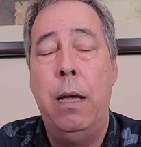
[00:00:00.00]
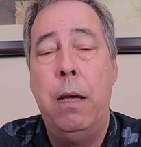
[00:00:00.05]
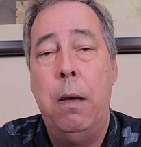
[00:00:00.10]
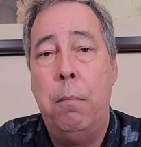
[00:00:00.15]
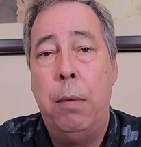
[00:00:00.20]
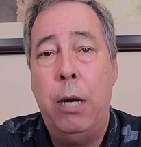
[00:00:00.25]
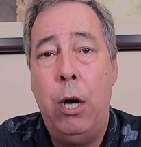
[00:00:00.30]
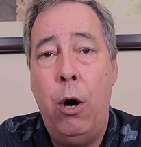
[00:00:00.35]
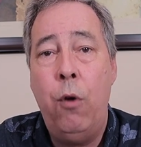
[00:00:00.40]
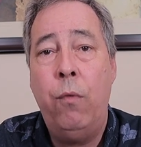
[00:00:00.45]

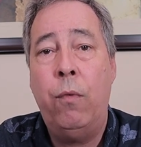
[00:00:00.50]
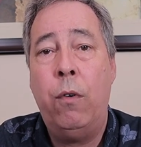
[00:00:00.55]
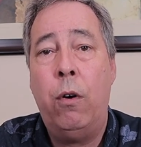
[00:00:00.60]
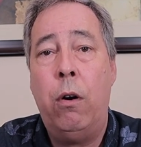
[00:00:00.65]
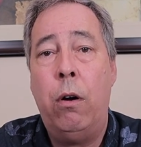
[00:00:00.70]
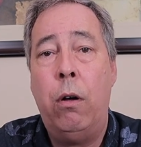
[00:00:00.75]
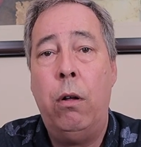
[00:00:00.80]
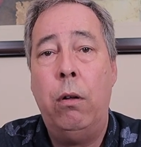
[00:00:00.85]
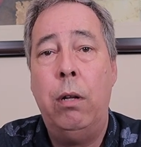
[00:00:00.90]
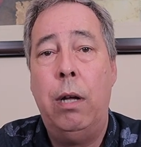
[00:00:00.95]
But
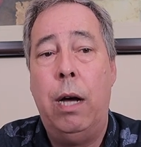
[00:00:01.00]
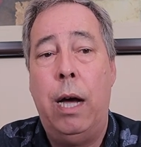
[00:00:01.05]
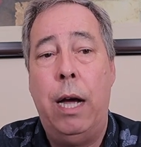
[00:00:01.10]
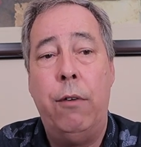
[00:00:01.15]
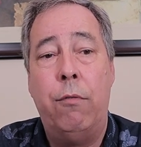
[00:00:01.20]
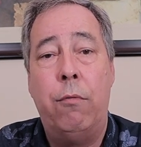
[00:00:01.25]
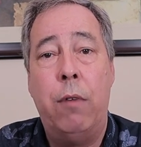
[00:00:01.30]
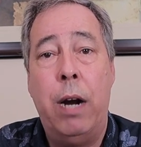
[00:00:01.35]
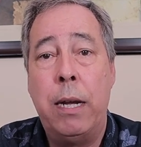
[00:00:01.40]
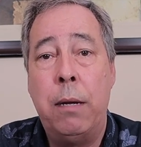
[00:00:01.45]
overall, I
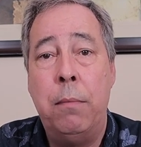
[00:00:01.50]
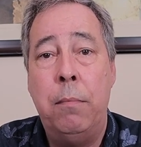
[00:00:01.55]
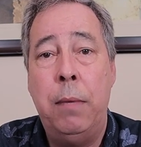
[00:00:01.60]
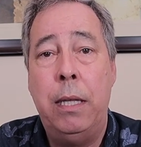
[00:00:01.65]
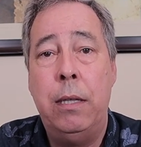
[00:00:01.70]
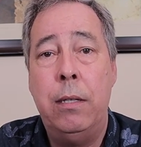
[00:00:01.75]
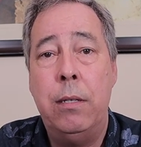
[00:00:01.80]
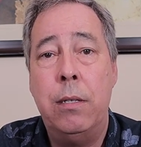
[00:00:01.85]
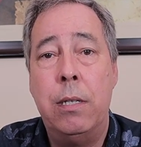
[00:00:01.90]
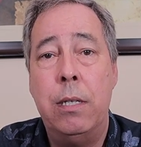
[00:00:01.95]

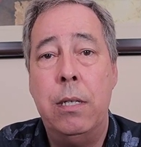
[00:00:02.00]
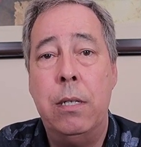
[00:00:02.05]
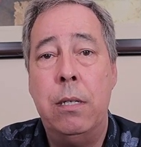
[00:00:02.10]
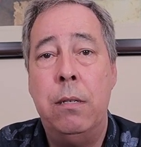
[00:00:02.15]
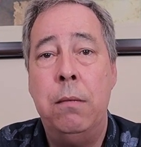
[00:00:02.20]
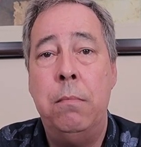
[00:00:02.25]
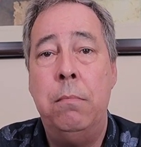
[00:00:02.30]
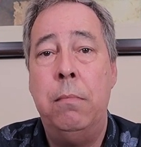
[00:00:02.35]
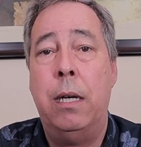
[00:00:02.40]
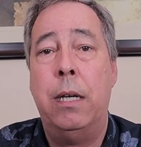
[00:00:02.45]
recommend this
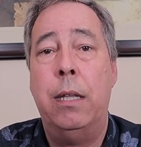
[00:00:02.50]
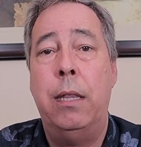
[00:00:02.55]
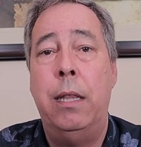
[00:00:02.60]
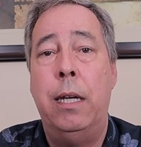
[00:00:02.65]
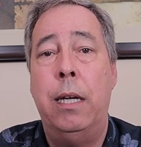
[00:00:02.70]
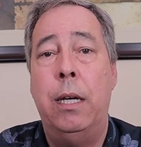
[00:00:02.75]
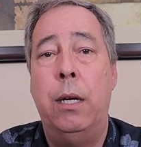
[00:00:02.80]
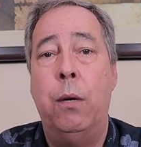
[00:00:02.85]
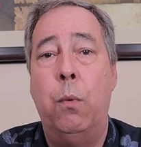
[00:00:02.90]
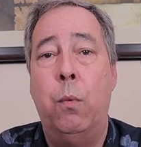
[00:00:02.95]
system. I
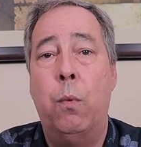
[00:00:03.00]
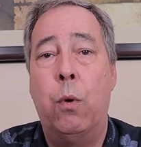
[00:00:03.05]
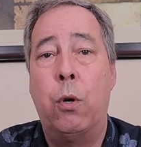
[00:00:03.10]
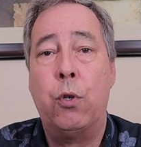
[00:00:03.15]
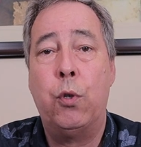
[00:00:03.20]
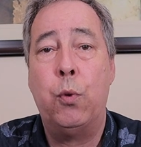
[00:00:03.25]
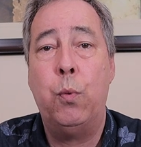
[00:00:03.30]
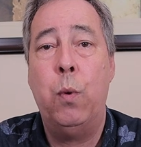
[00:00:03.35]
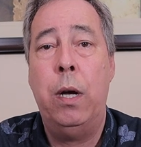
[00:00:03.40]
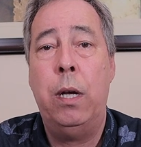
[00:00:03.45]
think it
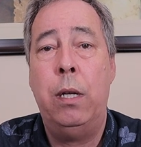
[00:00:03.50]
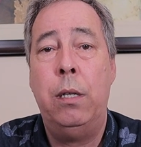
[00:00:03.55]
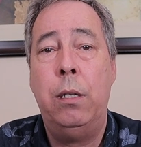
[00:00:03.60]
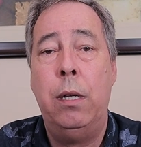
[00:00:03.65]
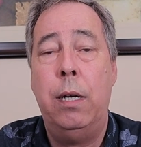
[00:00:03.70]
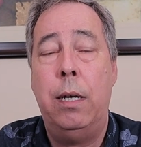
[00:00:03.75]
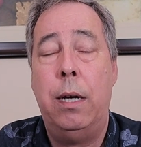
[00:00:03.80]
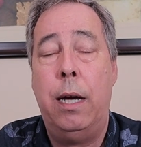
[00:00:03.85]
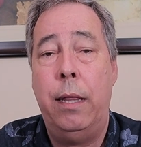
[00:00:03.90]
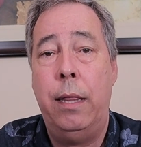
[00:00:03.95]
works
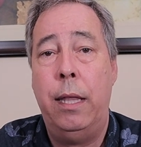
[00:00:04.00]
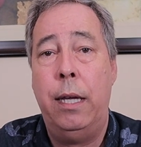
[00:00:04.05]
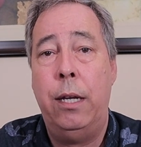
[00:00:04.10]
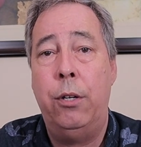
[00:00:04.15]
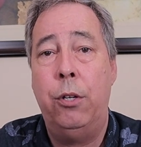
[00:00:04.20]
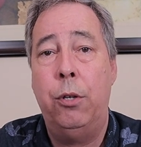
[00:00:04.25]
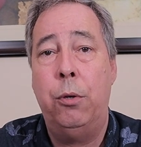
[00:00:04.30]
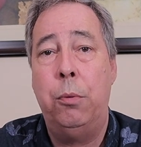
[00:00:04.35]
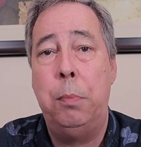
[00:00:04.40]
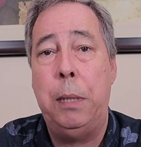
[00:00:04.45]
well. I think
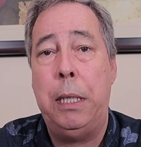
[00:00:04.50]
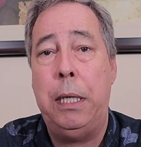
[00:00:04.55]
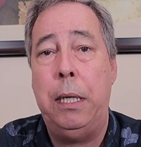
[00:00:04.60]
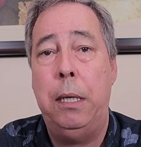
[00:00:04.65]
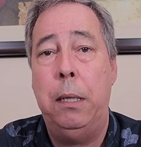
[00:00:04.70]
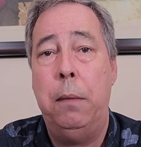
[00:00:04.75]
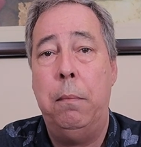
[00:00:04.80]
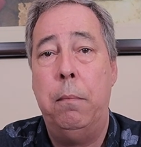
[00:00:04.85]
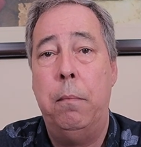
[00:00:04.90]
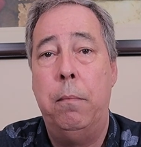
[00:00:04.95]
you'll
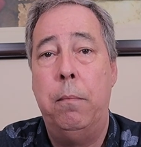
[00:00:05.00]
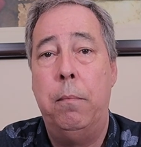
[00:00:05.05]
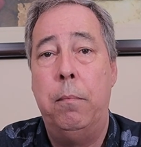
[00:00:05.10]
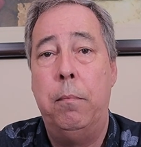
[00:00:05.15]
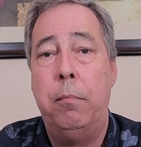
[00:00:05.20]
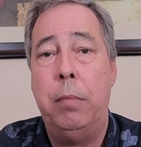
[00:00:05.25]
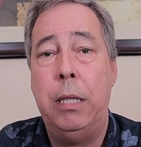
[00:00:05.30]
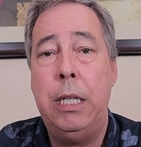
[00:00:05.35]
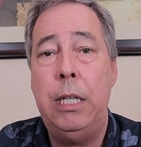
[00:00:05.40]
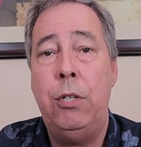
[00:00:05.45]
be
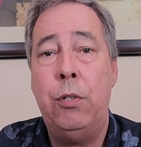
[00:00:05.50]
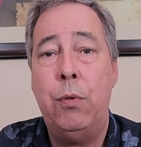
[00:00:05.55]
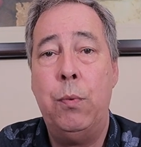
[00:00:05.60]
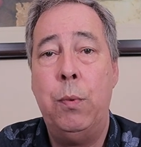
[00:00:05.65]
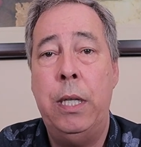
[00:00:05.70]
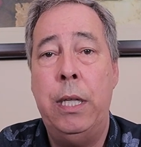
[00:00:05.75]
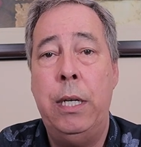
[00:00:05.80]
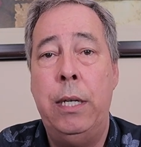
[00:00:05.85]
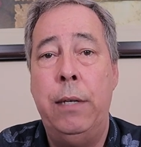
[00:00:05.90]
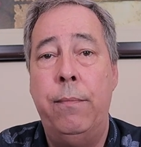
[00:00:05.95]
pleased
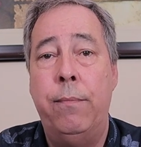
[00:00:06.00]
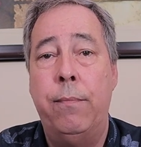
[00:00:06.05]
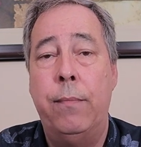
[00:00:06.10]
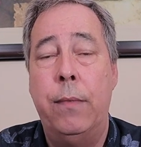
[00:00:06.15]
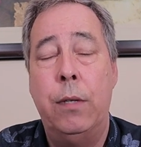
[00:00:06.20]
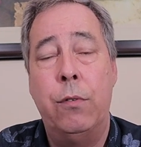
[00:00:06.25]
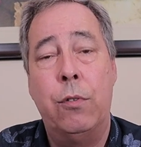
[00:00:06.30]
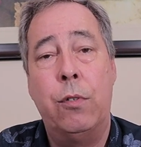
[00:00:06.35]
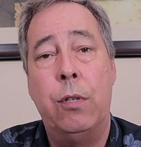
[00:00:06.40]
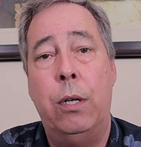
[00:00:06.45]
with it.
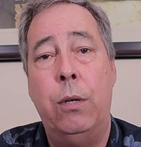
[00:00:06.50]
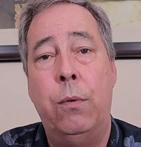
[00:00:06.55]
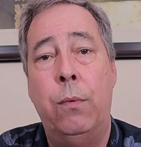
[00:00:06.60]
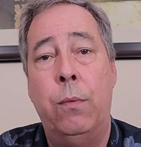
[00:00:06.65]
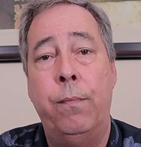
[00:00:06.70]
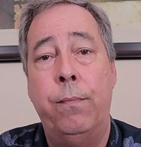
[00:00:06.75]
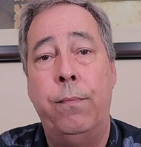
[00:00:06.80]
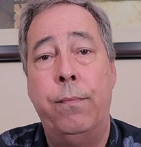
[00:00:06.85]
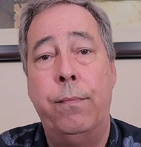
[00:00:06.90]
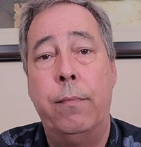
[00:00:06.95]

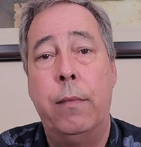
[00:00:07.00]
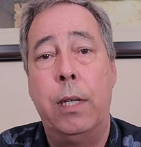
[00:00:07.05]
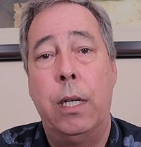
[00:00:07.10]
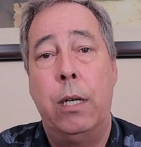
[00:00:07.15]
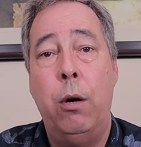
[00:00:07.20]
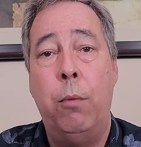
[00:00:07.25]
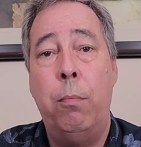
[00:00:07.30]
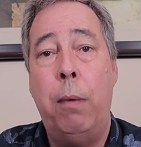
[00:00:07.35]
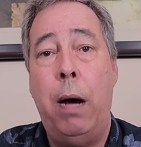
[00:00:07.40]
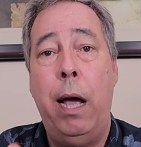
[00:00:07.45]
So
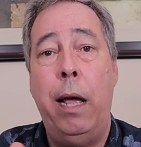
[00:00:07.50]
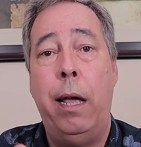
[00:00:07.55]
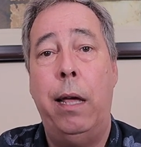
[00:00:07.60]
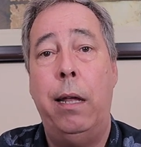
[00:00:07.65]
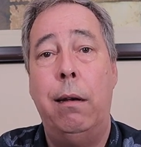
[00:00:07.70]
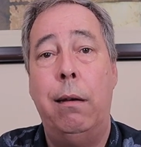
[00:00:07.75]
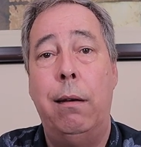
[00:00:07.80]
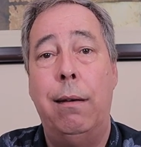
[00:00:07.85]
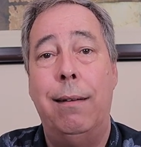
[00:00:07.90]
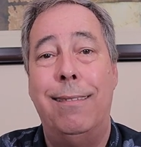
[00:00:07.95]
go buy
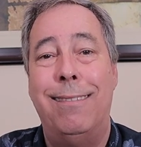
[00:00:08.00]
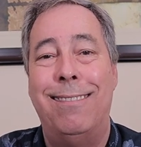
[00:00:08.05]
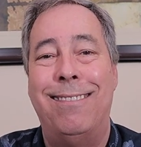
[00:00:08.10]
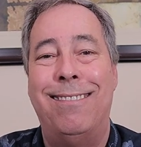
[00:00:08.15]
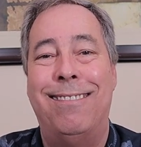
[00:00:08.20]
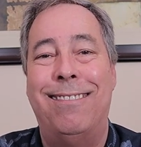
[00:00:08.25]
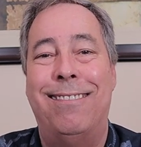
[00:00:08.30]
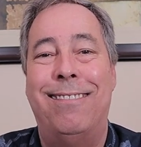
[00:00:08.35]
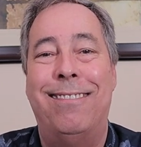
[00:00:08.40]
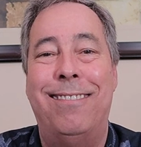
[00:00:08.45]
it.
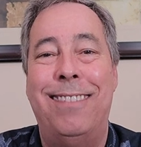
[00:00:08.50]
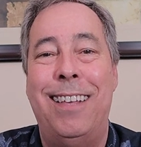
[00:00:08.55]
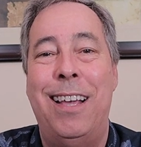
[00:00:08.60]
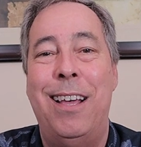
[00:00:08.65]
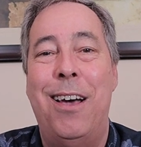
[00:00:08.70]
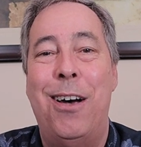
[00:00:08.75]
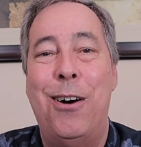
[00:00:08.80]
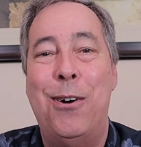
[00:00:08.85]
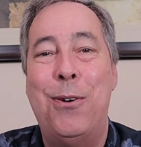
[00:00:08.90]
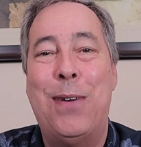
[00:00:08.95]

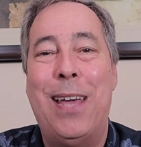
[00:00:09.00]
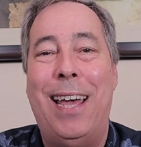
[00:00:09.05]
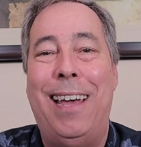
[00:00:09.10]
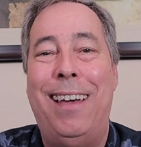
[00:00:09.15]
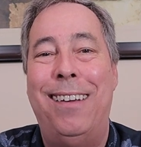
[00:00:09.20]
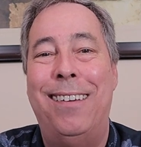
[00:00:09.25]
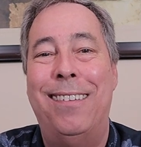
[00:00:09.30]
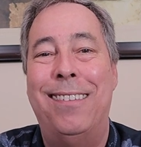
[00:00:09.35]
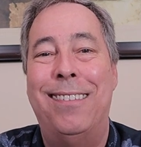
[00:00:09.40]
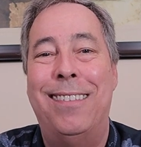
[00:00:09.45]

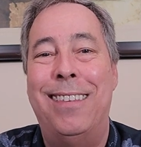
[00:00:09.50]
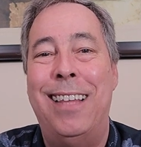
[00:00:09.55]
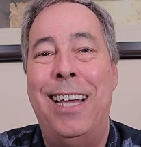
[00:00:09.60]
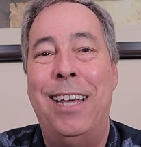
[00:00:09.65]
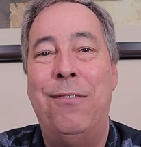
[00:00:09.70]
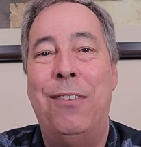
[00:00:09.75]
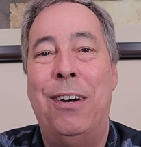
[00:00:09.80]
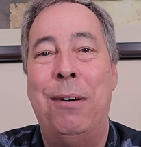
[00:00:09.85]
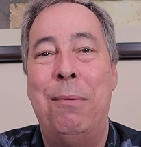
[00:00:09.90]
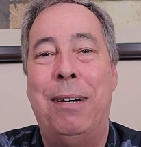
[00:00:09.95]
Okay,
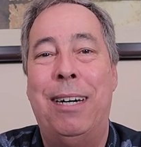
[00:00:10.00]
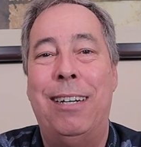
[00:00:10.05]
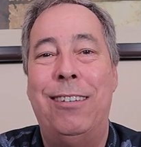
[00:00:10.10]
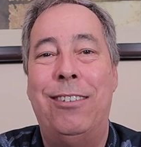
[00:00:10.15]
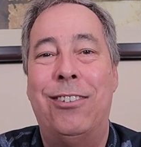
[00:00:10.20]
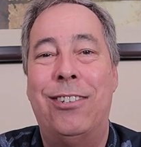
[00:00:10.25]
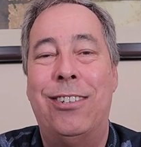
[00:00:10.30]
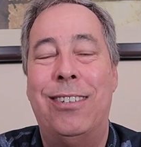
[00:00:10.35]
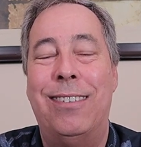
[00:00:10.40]
thank you very much.